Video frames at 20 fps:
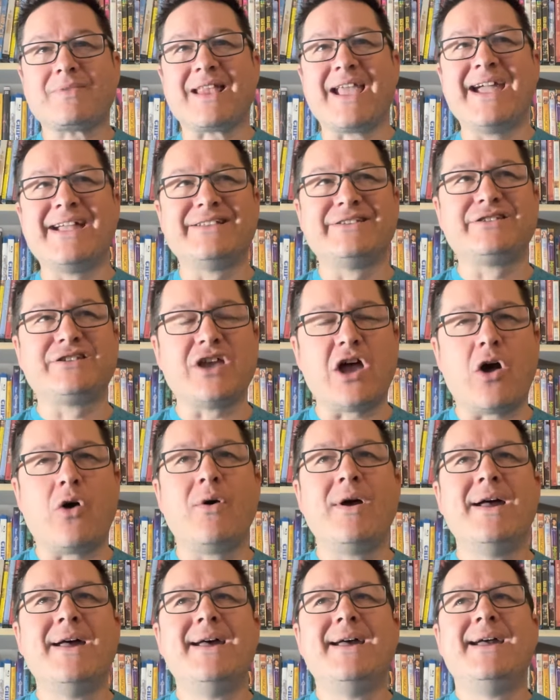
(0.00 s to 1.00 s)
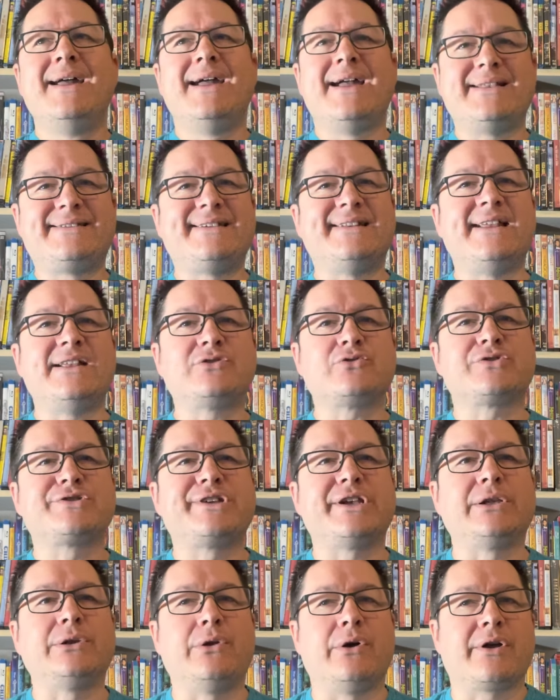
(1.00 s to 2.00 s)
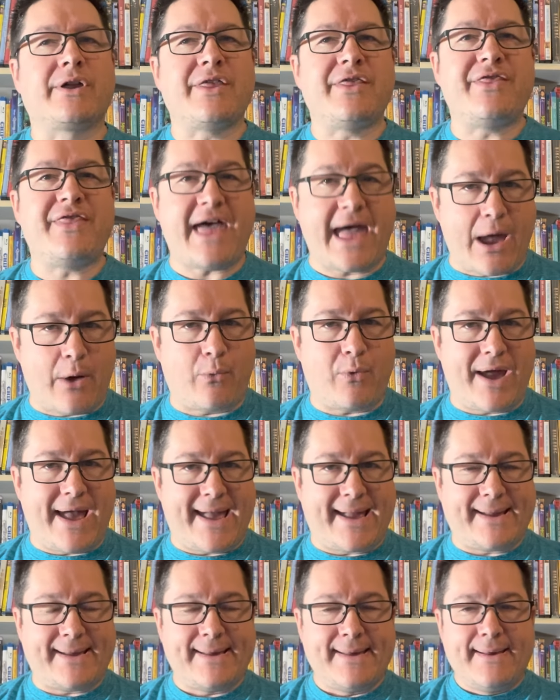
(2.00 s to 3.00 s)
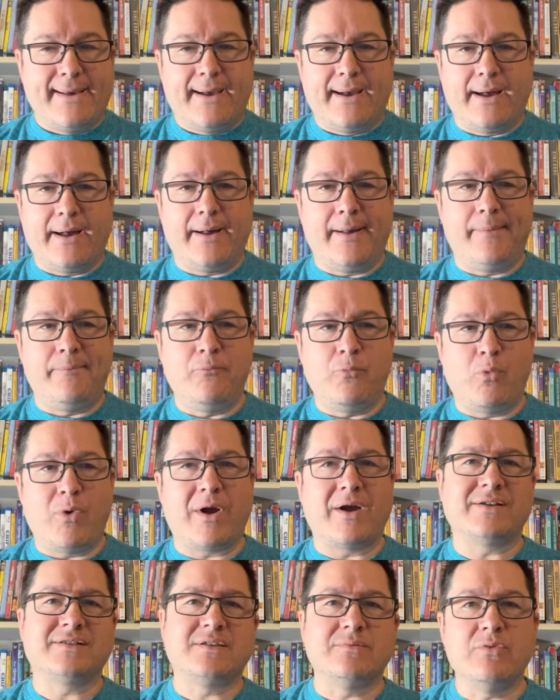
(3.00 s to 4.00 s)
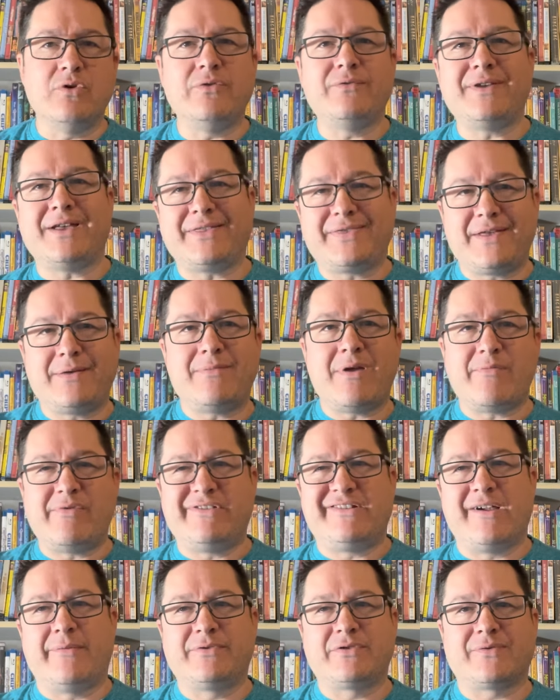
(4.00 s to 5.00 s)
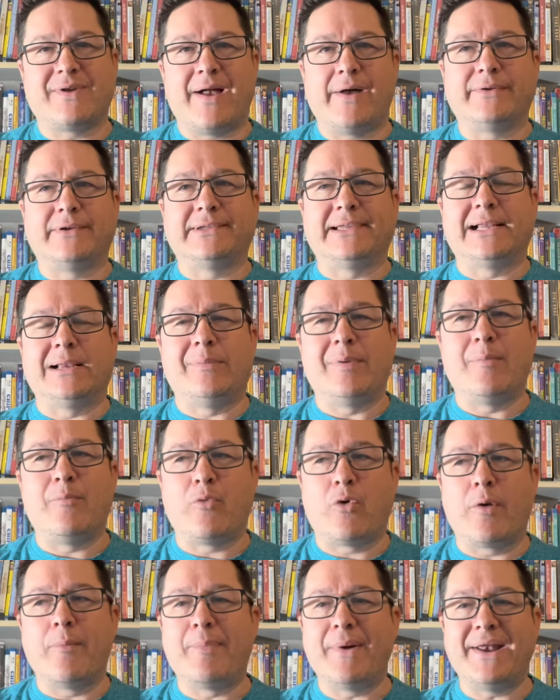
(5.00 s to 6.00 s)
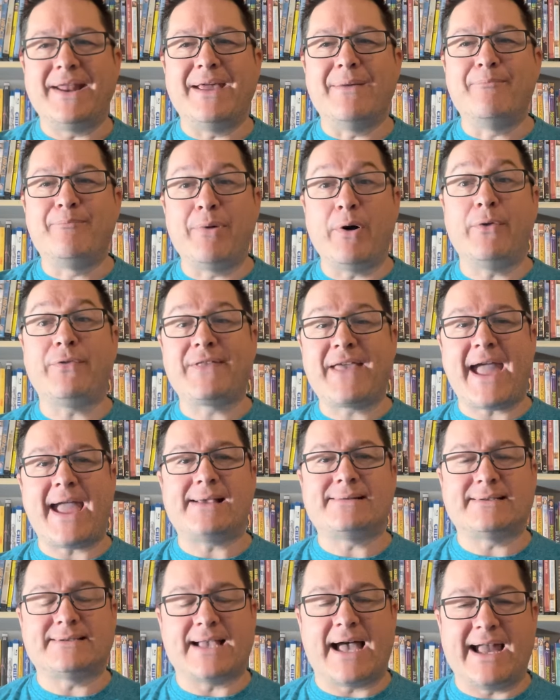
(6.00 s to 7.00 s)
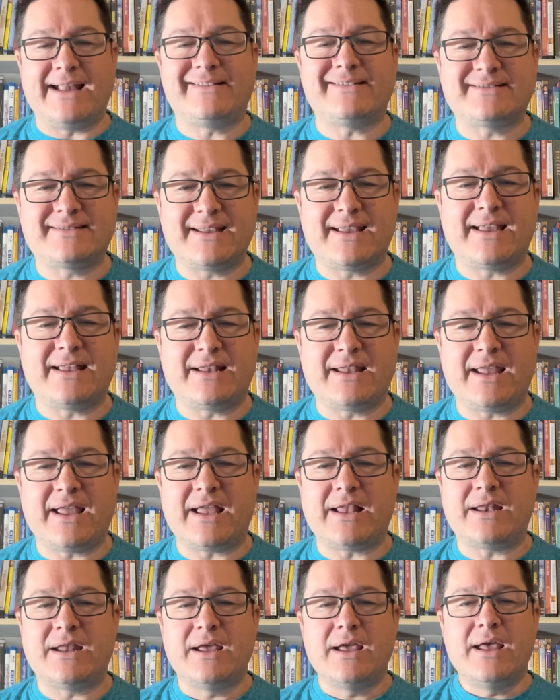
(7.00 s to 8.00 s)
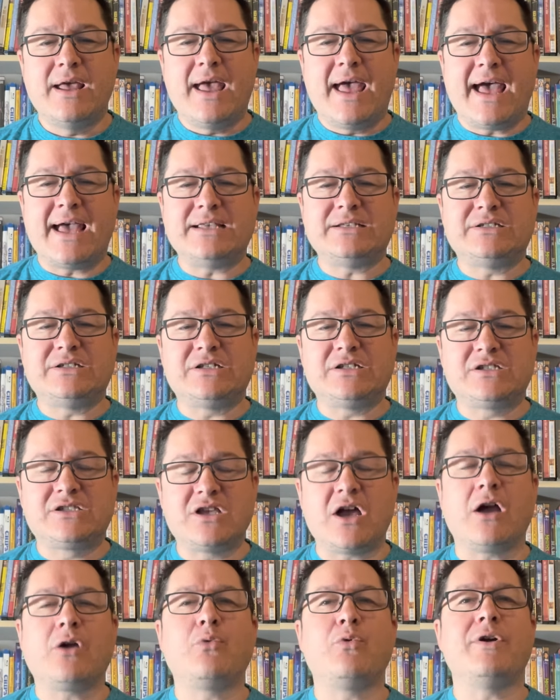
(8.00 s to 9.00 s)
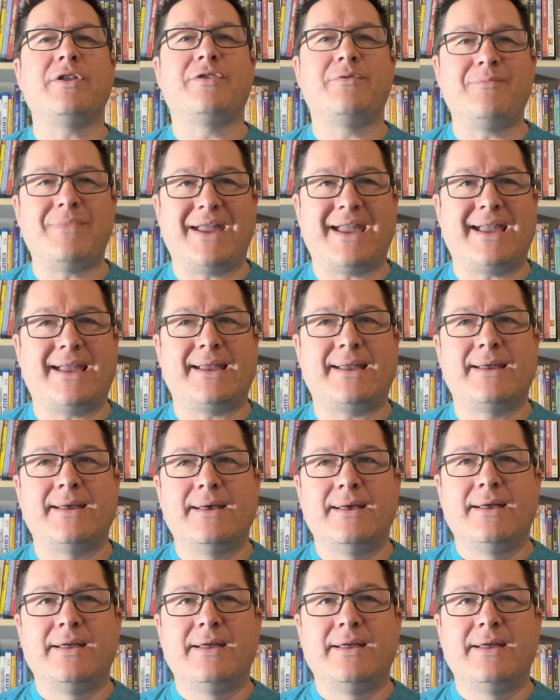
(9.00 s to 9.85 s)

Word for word: And so it's an interesting look that way. Um, whereas the movie, I think, maybe jumped around a little bit more. But in both cases, I just it it has stuck with me.